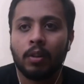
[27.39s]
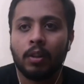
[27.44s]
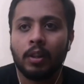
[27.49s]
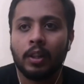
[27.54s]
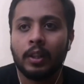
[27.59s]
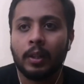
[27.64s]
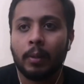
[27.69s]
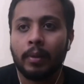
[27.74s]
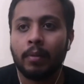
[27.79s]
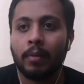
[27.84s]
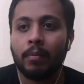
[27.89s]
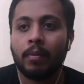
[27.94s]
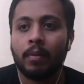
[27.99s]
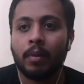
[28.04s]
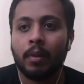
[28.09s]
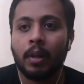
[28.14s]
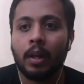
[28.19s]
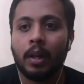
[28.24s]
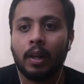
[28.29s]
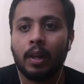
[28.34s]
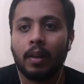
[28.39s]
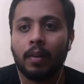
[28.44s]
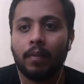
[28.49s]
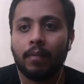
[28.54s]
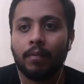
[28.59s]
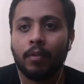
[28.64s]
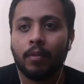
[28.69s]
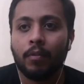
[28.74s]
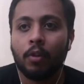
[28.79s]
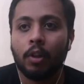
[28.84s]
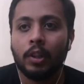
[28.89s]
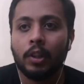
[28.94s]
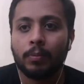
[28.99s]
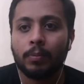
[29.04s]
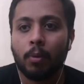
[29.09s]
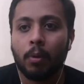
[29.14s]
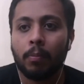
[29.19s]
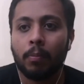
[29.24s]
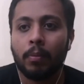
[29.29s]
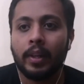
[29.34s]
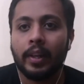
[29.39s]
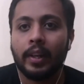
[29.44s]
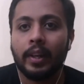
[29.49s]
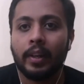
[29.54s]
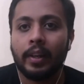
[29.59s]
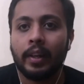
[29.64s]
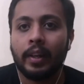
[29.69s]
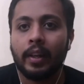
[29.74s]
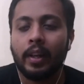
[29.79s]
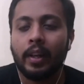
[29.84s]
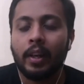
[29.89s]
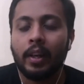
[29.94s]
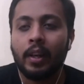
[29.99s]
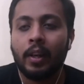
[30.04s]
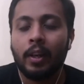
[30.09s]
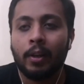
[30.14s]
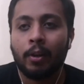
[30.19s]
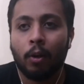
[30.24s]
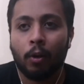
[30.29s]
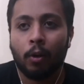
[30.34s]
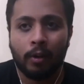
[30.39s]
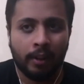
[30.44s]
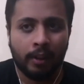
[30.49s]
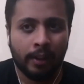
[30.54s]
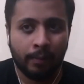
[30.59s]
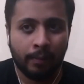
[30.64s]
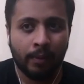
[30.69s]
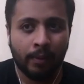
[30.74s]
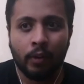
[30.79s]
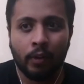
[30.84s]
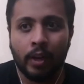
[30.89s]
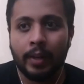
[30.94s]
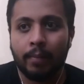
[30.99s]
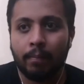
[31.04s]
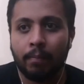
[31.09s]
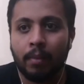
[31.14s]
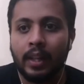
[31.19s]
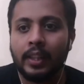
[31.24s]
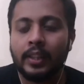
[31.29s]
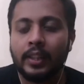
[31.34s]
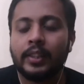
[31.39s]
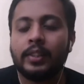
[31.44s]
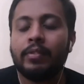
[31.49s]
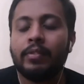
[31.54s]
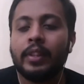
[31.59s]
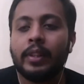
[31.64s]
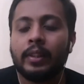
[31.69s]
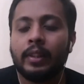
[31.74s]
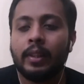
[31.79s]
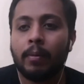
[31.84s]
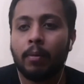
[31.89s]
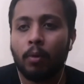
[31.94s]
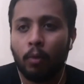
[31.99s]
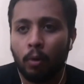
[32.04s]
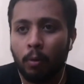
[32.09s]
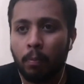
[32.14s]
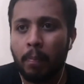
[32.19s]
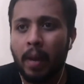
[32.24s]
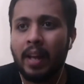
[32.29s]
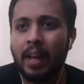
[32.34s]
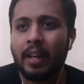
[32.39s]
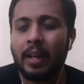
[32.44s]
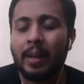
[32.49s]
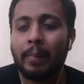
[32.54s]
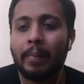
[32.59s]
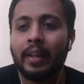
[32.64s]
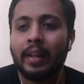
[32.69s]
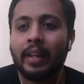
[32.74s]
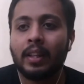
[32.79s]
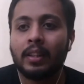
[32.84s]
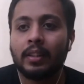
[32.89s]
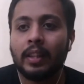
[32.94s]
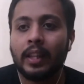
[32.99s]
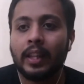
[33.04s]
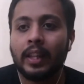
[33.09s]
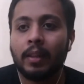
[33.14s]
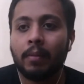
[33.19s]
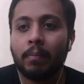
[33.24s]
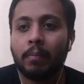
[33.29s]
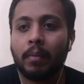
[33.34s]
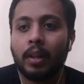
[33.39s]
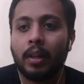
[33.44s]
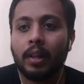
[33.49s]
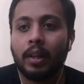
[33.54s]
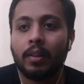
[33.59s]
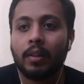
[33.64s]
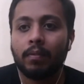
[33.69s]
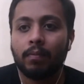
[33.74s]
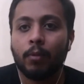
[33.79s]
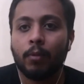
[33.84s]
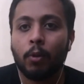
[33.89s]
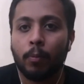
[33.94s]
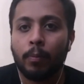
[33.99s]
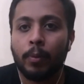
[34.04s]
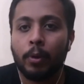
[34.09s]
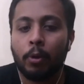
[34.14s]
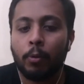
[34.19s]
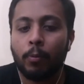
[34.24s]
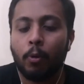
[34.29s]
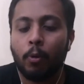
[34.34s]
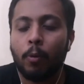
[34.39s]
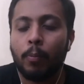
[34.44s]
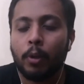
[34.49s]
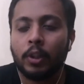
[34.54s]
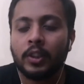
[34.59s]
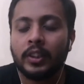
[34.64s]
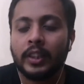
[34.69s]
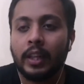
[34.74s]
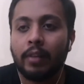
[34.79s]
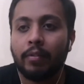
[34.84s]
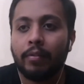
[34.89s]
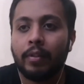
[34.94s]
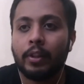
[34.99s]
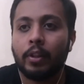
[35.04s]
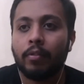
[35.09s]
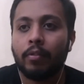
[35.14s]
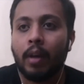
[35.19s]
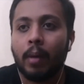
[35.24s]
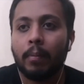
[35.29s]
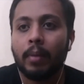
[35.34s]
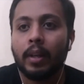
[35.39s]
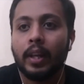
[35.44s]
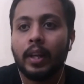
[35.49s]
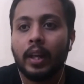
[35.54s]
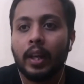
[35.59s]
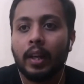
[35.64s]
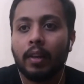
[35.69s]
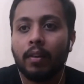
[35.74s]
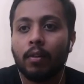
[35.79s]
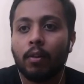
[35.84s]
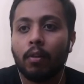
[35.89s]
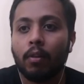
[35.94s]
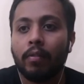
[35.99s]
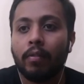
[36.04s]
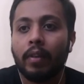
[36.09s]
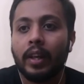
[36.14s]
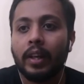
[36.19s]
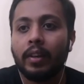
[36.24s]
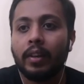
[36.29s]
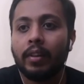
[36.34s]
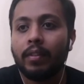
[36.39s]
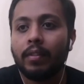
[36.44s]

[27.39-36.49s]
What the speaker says: The world is probably not in a great place with the whole pandemic thing, but hope you're safe with your family and all fine.